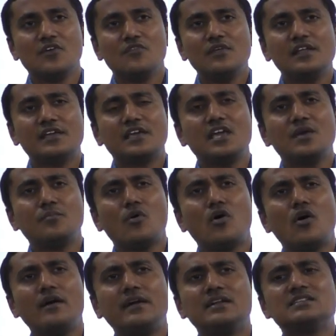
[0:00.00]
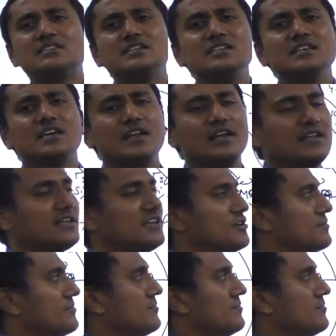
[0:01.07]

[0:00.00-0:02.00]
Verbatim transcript: will keep on disintegrating.